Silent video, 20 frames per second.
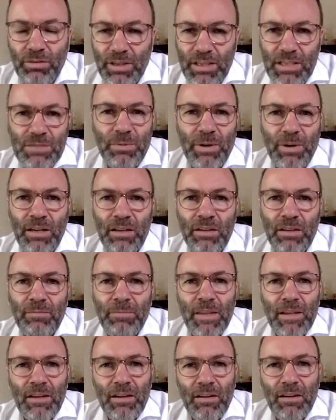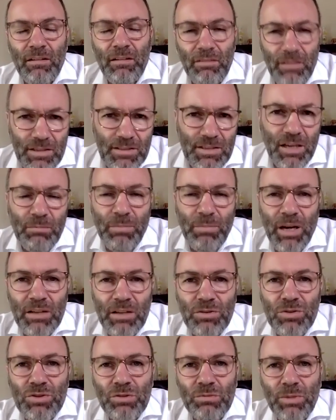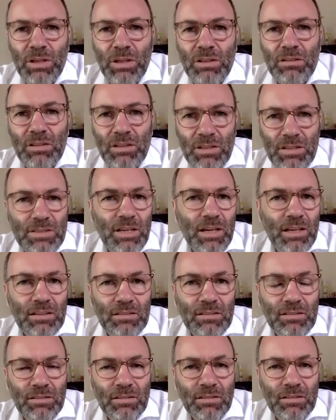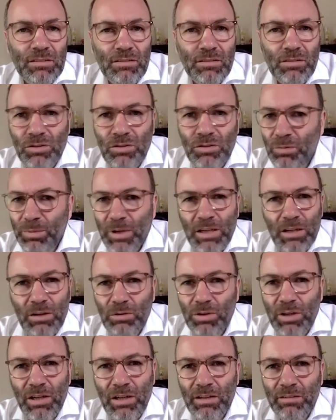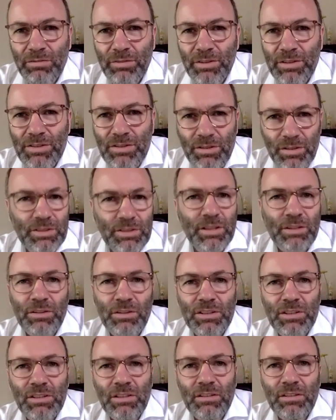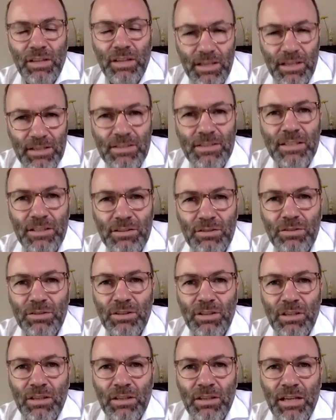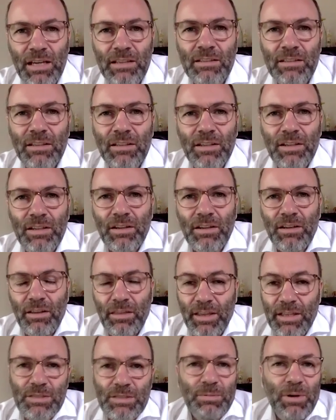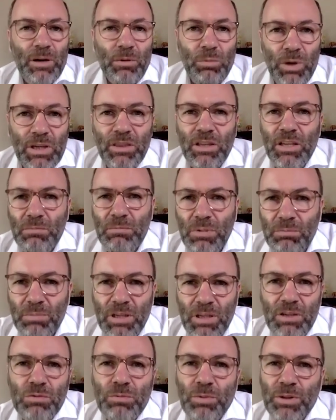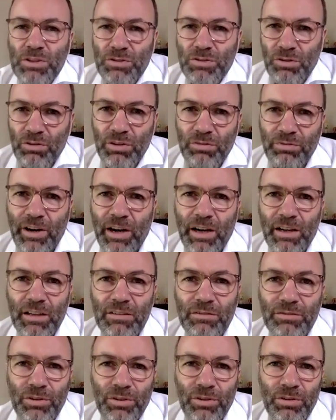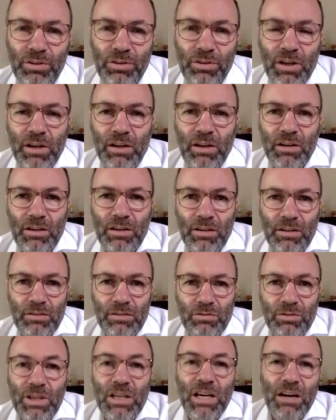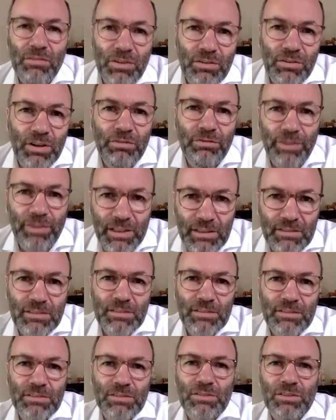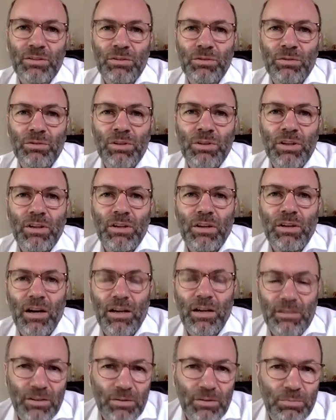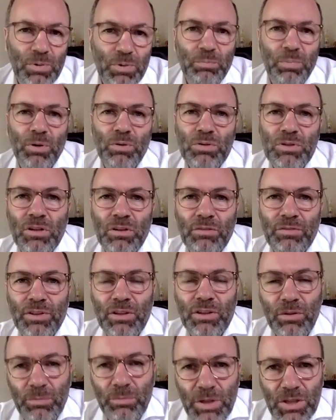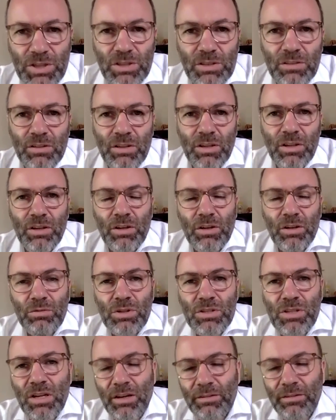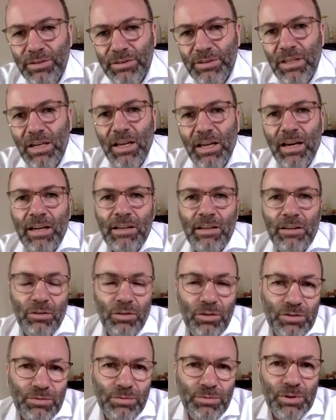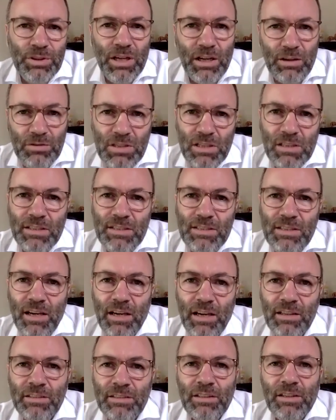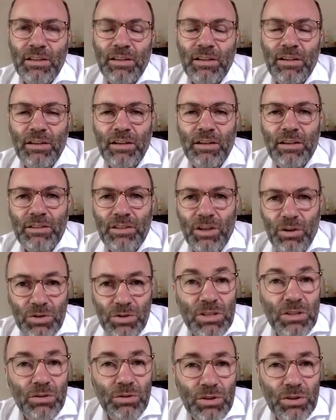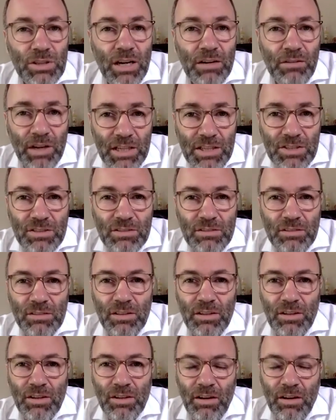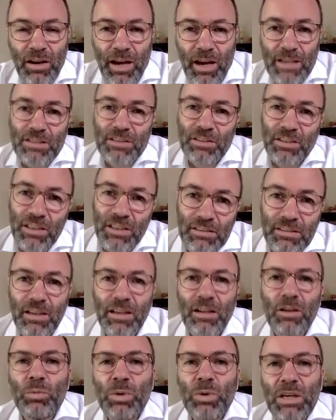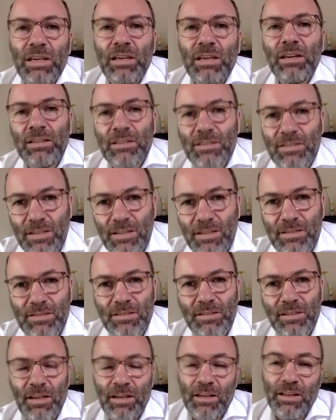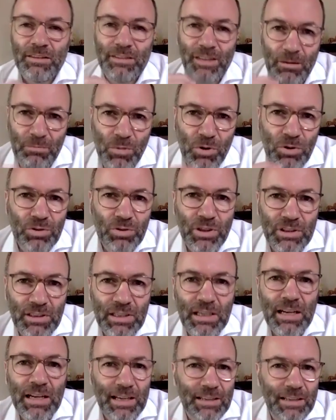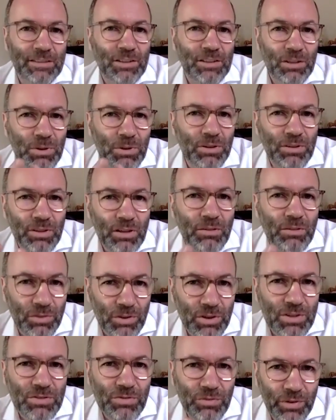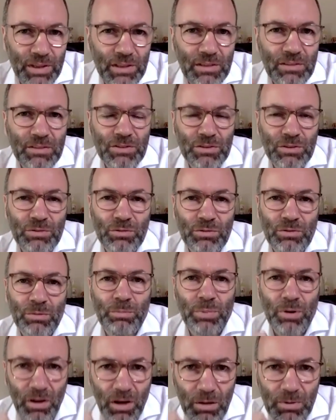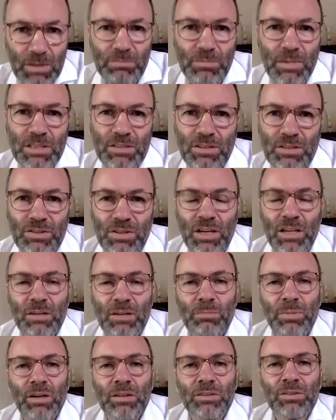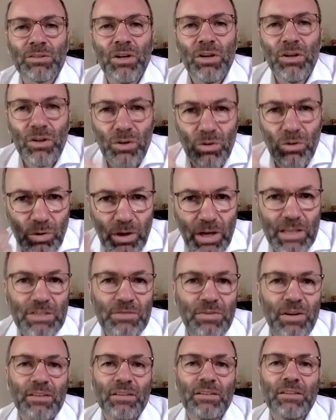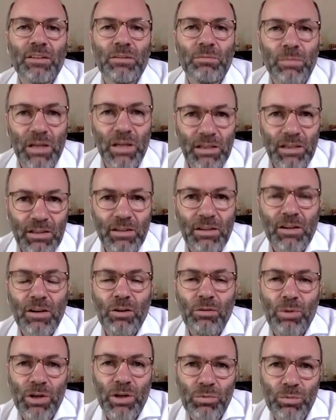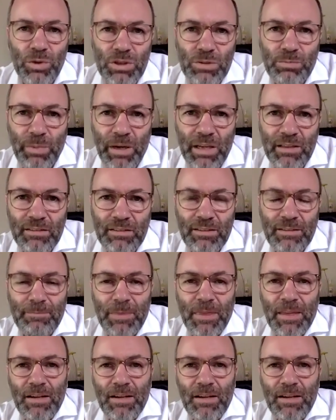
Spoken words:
That's why, let's come back to Schumann. He said, Europe can only live with solidarity, and that is needed today again. That's why we in the EPP group are strongly fighting for a recovery fund. So under the proposal of the Commission, Ursula von der Leyen, and also what Council decided, it goes in a good direction. As a detail, we insist in a democratic legitimacy of this fund. So the Parliament must decide about who gets finally the money, where do we spend.